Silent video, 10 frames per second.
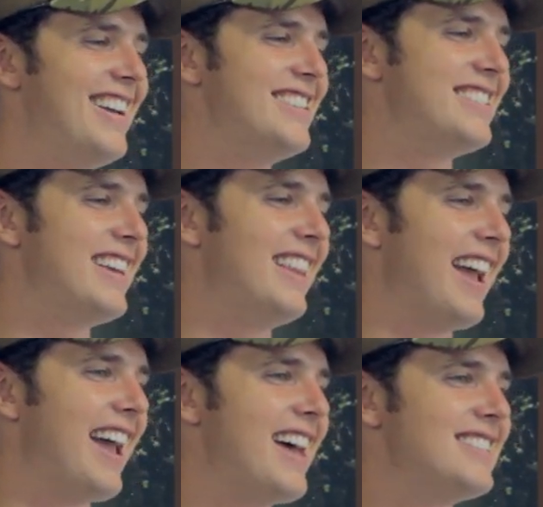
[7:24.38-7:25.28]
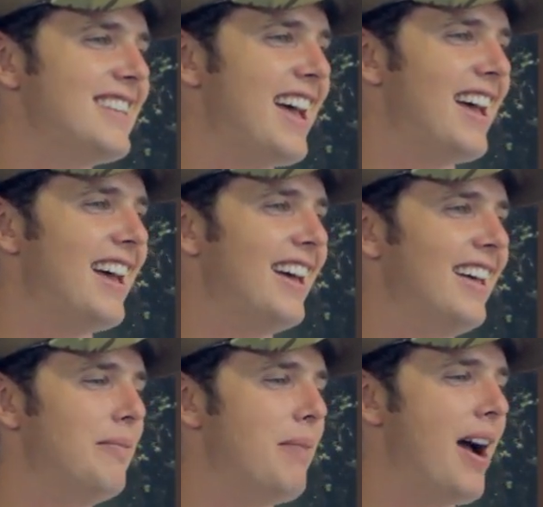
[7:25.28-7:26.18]
you see like as
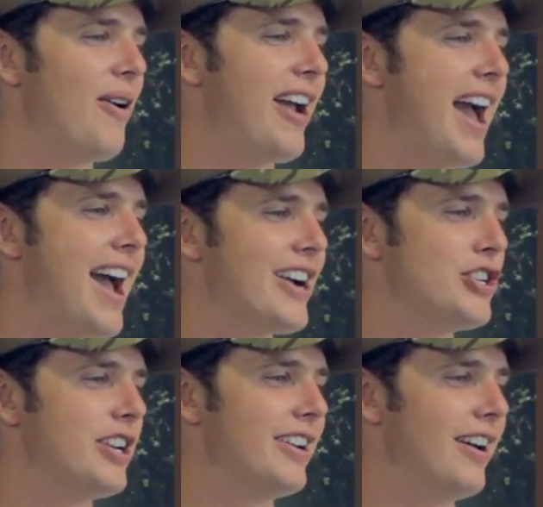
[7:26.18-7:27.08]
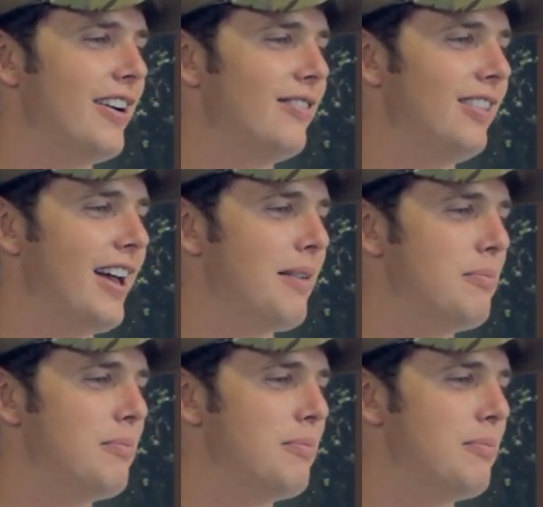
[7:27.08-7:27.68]
my reaction of like